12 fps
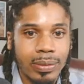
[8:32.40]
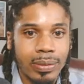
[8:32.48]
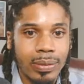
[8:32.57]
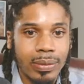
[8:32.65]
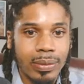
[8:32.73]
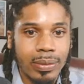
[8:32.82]

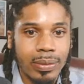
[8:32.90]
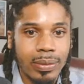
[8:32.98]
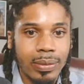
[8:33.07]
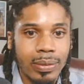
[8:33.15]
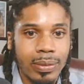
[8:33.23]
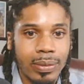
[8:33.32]

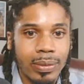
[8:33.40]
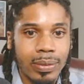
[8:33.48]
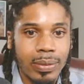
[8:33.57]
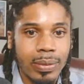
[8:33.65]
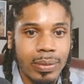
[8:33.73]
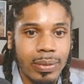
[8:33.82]

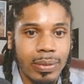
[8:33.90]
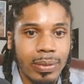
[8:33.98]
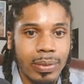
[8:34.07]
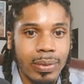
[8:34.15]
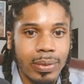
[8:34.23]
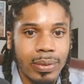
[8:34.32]

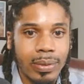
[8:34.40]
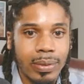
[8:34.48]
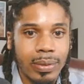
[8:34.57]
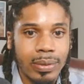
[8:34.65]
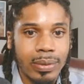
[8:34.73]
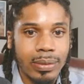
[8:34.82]

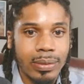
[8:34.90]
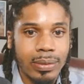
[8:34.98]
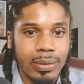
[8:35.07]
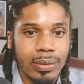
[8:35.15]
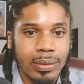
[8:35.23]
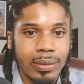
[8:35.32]

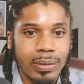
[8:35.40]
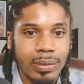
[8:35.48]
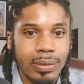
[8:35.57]
(not speaking)